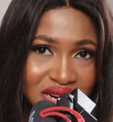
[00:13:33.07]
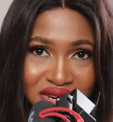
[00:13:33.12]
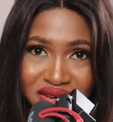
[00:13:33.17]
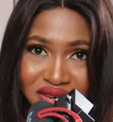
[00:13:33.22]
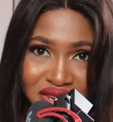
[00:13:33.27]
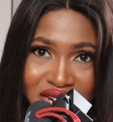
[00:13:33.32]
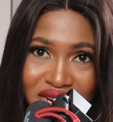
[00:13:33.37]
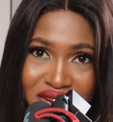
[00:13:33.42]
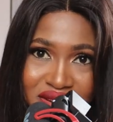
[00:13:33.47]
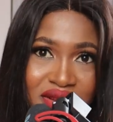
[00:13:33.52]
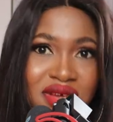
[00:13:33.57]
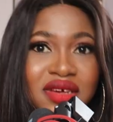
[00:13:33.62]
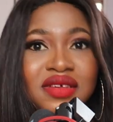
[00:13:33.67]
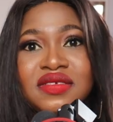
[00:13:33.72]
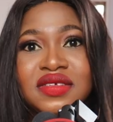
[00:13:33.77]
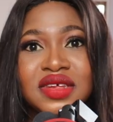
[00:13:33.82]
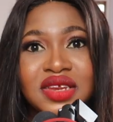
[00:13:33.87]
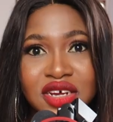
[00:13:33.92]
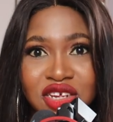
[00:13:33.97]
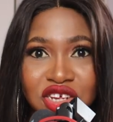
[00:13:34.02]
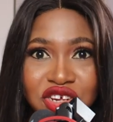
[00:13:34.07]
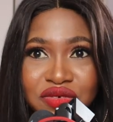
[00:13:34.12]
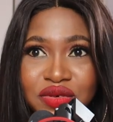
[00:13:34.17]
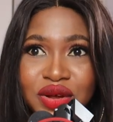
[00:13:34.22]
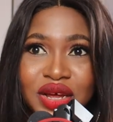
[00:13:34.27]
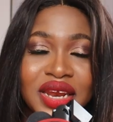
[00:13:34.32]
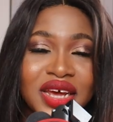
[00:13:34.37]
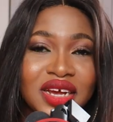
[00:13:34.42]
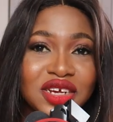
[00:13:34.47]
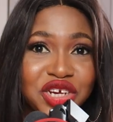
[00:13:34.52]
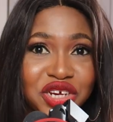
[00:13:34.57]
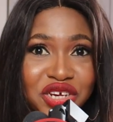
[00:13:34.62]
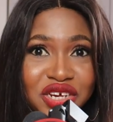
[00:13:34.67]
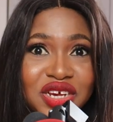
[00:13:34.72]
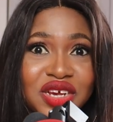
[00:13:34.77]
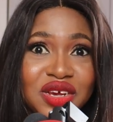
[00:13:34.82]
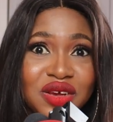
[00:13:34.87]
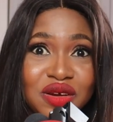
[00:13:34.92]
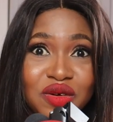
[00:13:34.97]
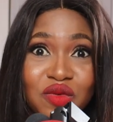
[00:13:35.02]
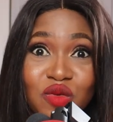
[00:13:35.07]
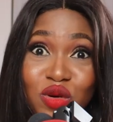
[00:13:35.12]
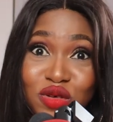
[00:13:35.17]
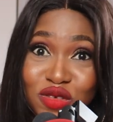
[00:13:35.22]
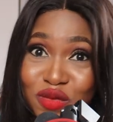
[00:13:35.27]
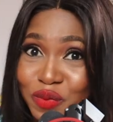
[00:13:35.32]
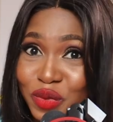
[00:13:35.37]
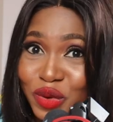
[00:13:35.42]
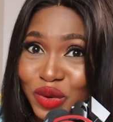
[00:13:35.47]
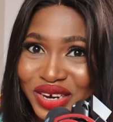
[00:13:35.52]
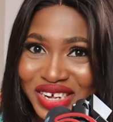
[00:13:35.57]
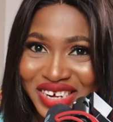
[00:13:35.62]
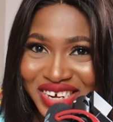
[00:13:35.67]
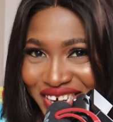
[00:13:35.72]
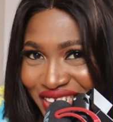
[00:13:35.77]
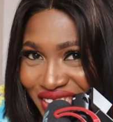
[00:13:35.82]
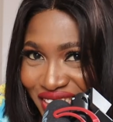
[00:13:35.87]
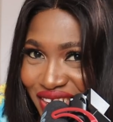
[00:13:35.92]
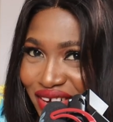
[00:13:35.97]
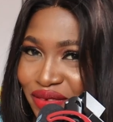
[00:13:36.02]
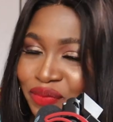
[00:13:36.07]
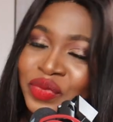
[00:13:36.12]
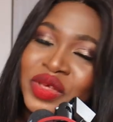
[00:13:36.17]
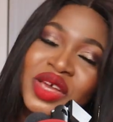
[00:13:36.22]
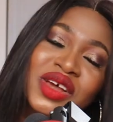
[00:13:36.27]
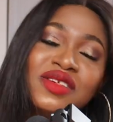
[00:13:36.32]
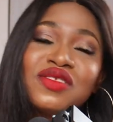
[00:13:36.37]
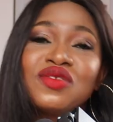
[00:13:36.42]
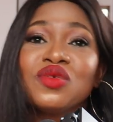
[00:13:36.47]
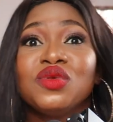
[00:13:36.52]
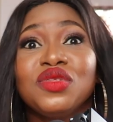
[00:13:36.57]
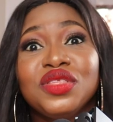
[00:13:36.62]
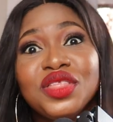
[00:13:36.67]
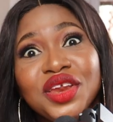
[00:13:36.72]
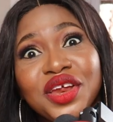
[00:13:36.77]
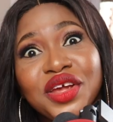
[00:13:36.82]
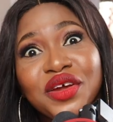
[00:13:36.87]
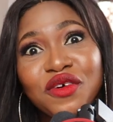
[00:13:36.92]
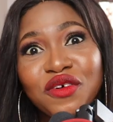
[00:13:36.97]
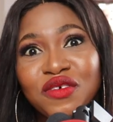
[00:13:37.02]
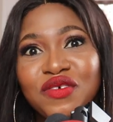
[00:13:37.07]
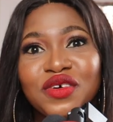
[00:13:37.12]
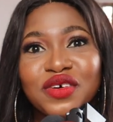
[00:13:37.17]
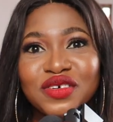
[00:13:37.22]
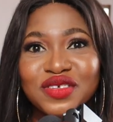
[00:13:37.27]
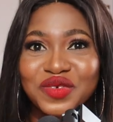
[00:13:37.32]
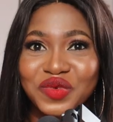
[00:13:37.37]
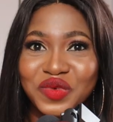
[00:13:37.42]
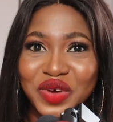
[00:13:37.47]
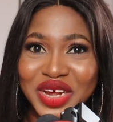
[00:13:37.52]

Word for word: her dad is a Nigerian, and she was born in Ghana. So three of us